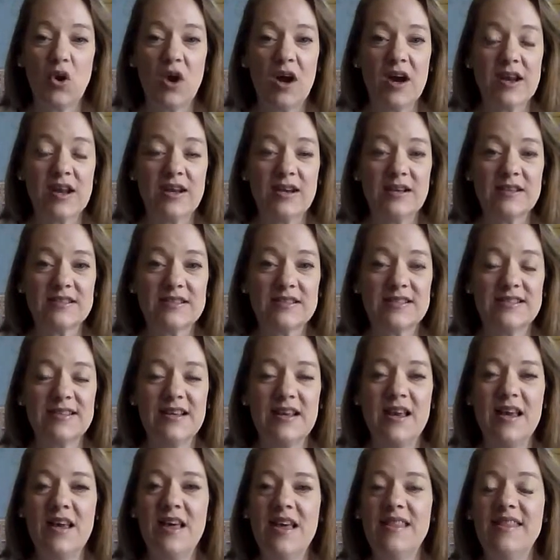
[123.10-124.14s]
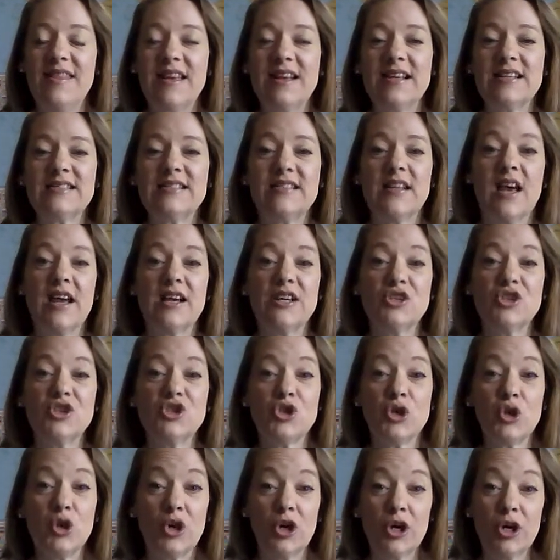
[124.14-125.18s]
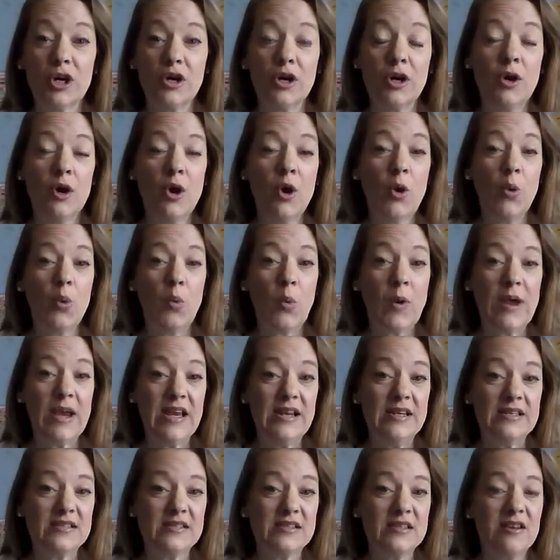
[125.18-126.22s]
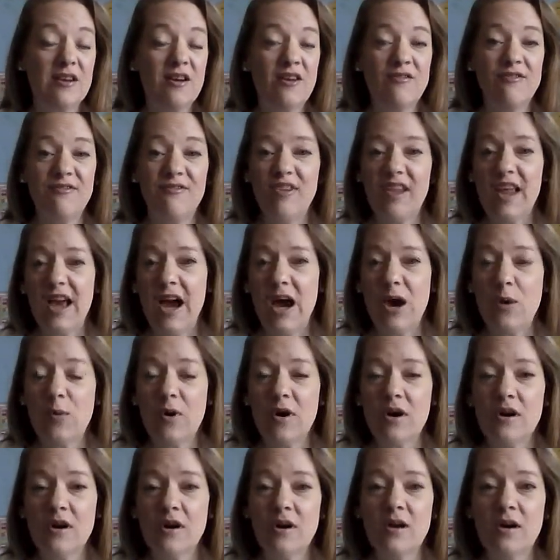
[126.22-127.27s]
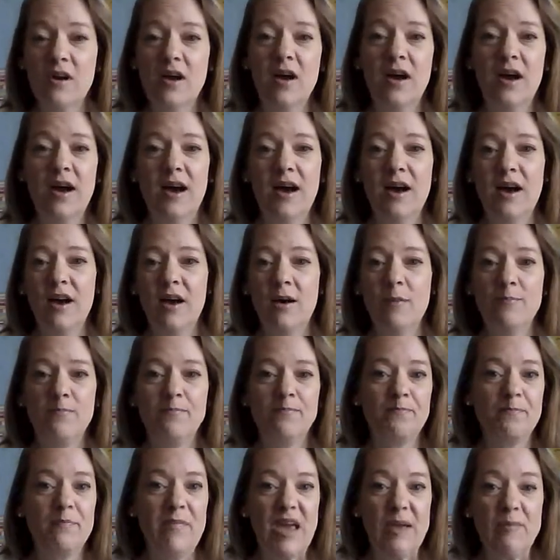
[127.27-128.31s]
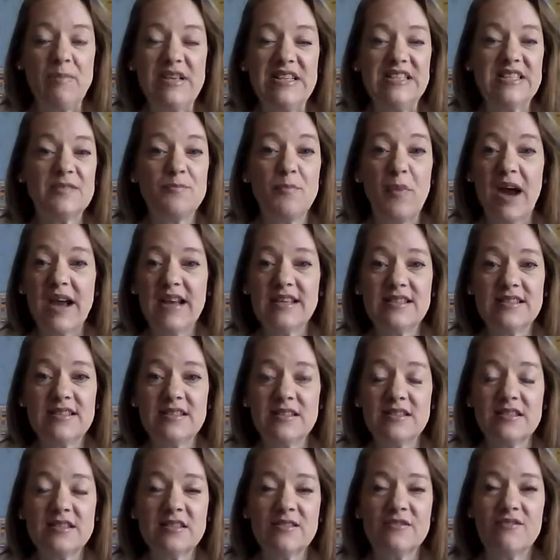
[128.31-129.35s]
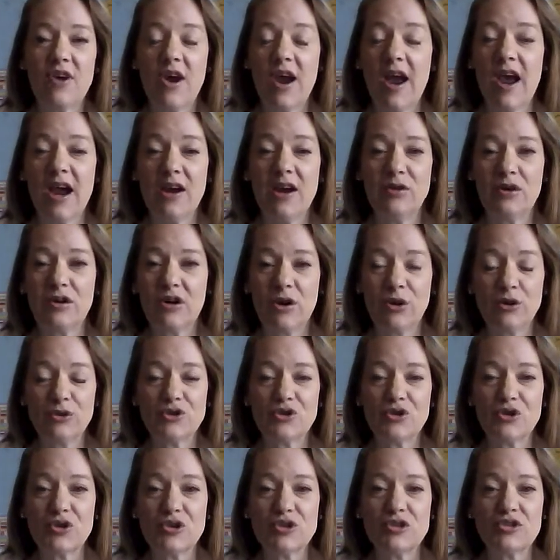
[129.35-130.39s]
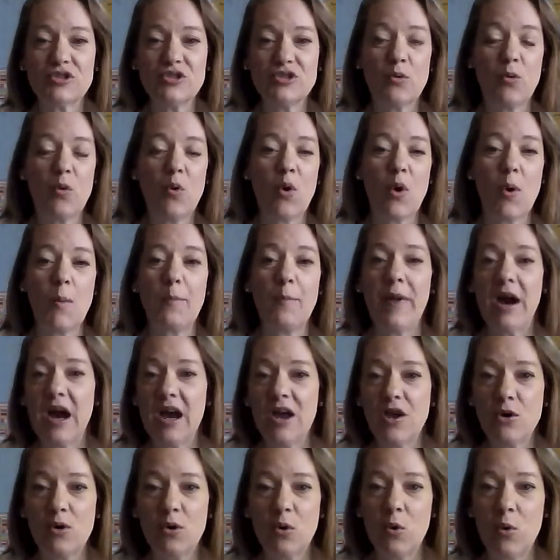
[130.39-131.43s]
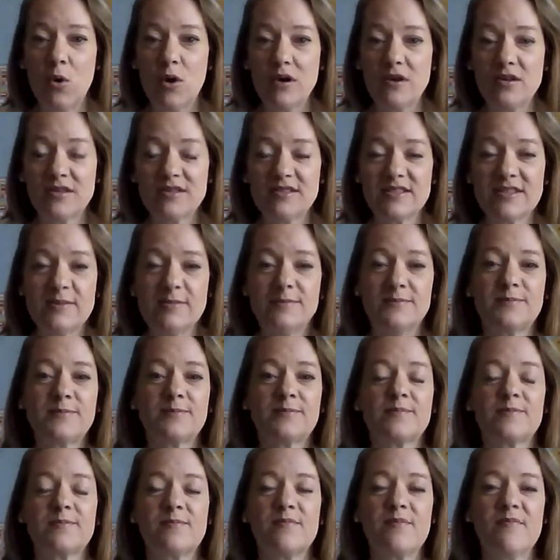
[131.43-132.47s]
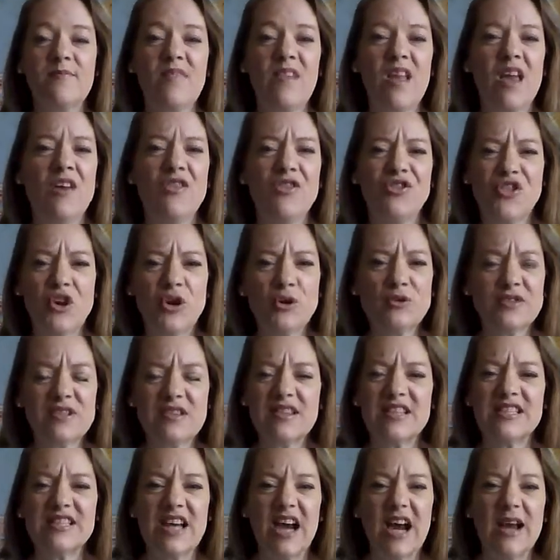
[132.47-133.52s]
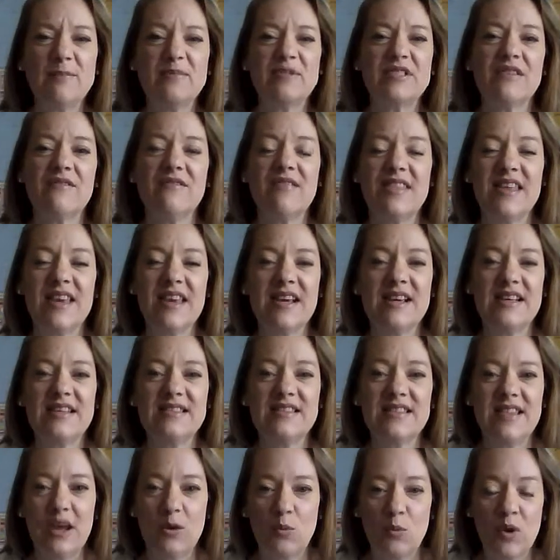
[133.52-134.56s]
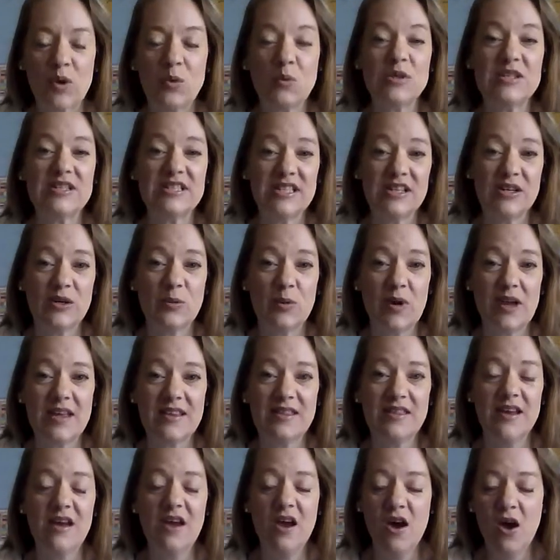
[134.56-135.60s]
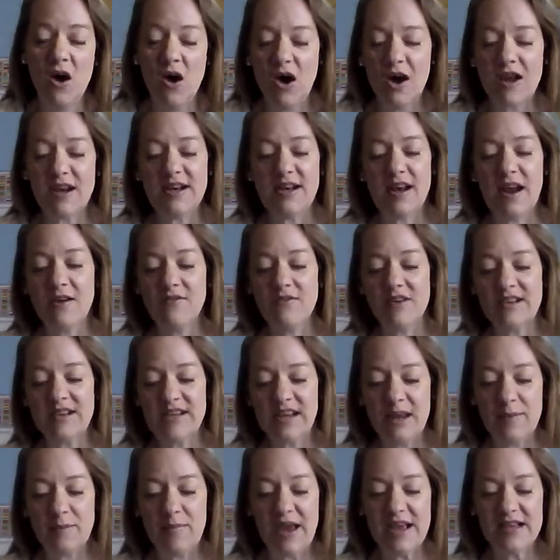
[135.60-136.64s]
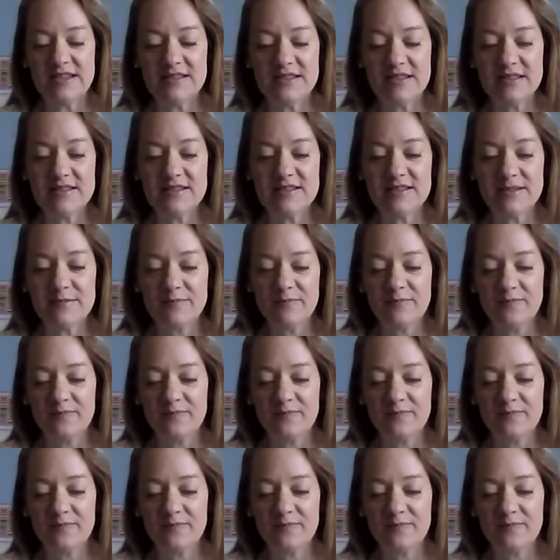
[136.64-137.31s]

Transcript: products, things like sugar, wheat, flour, maybe spices for agricultures or bio oils. Those are the types of things that we would deal with on an everyday basis.